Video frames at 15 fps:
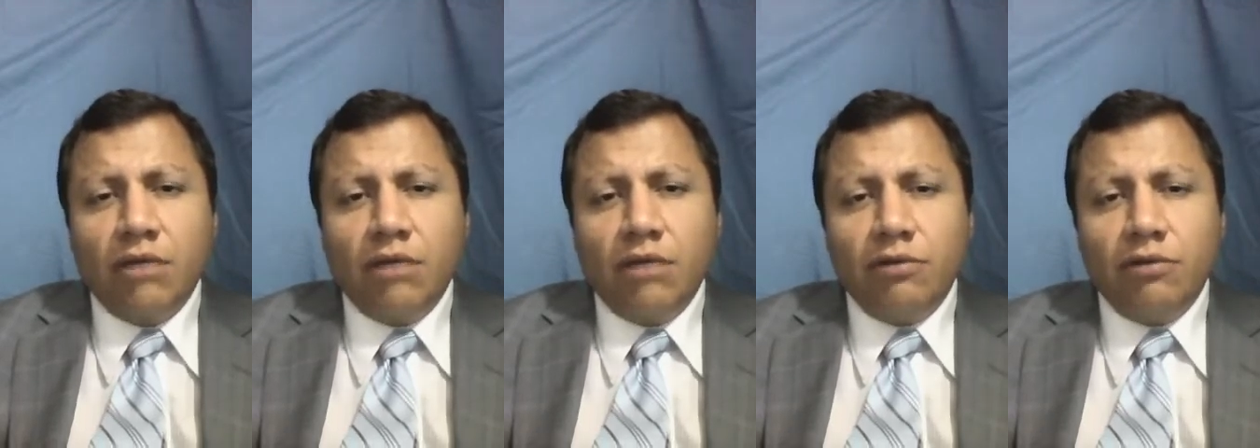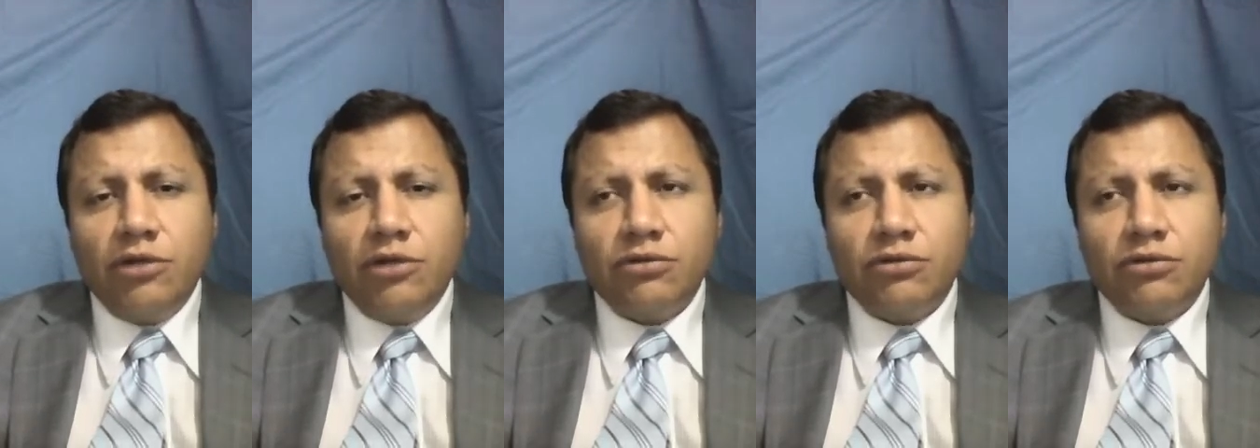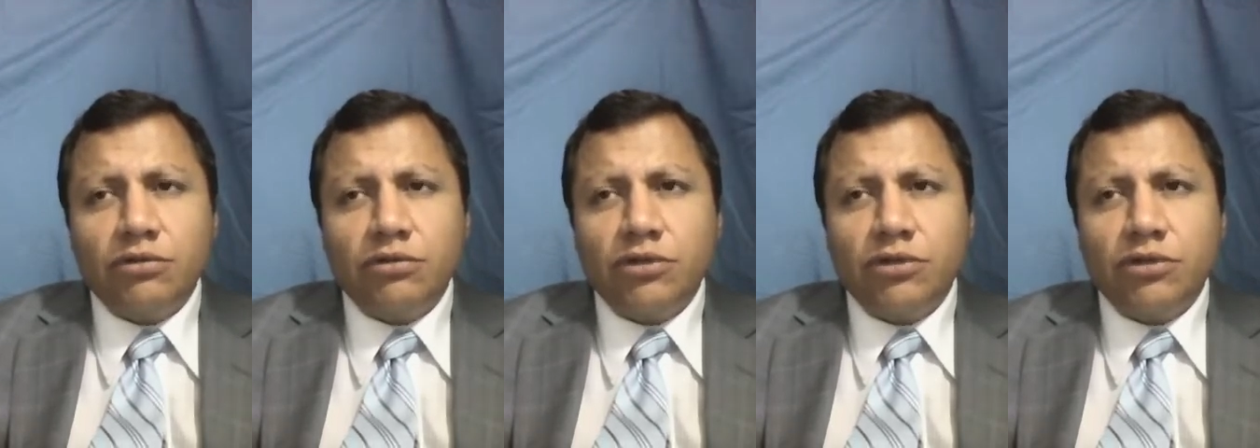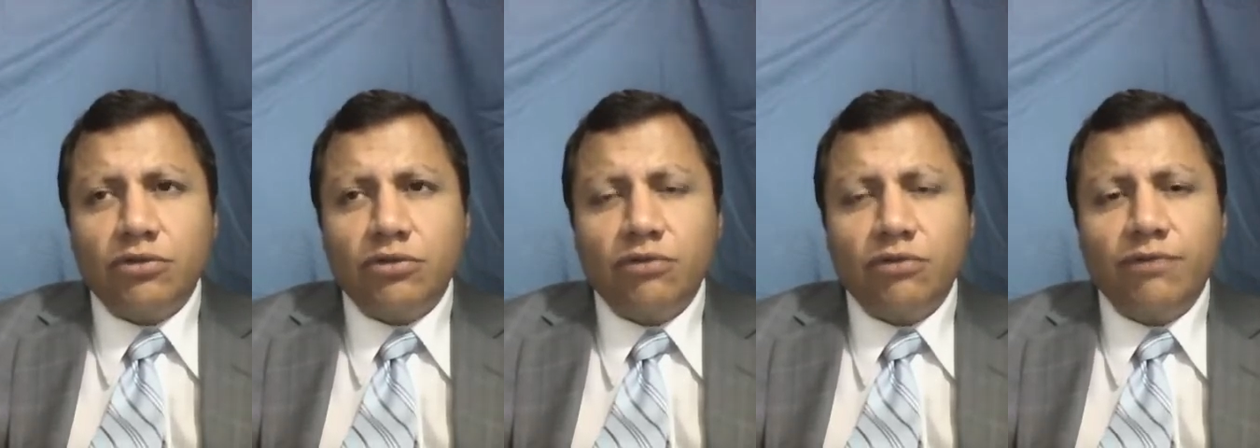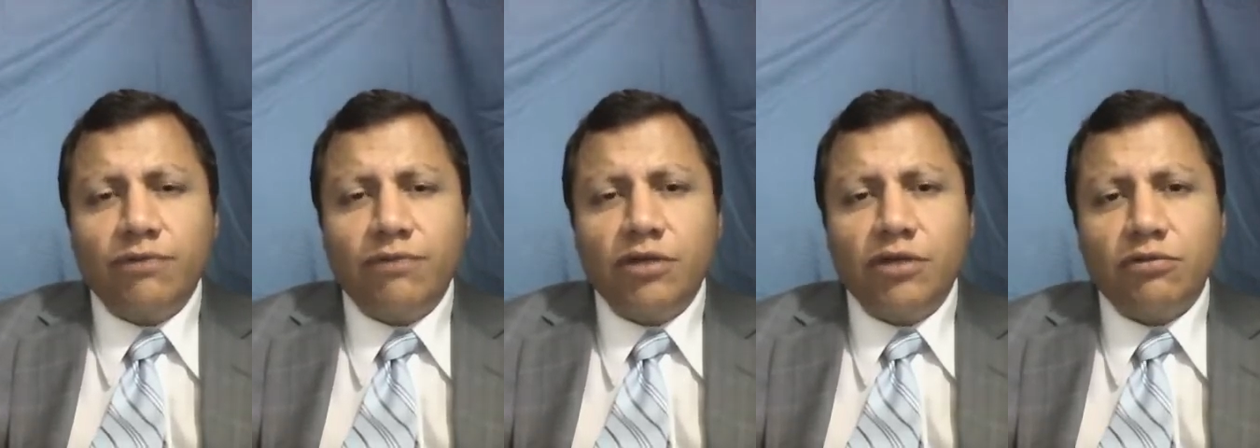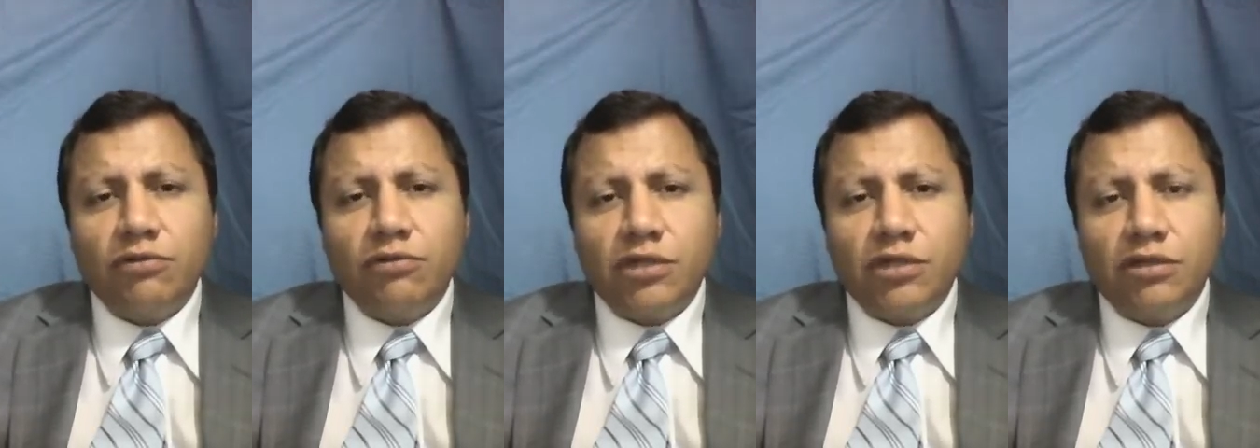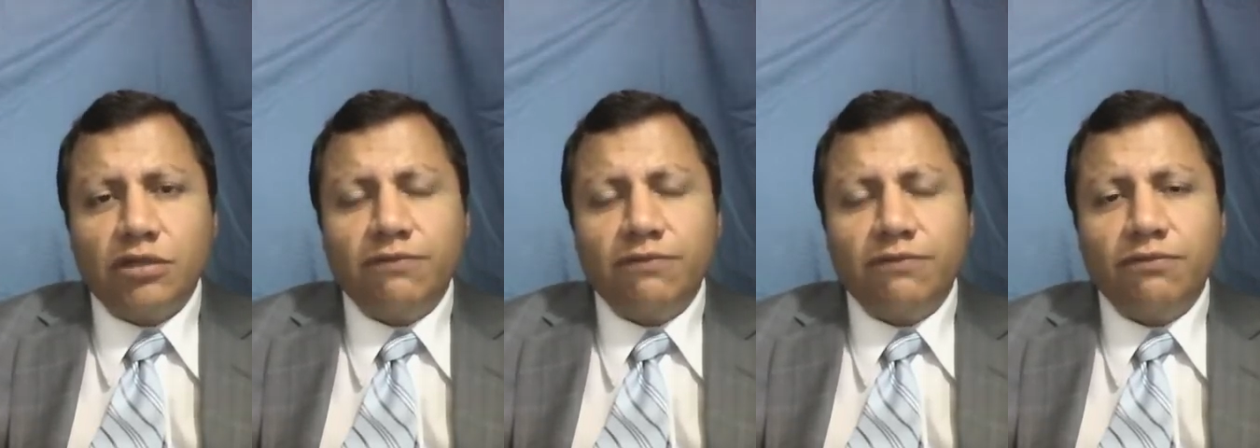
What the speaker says: Evaluation is not very objective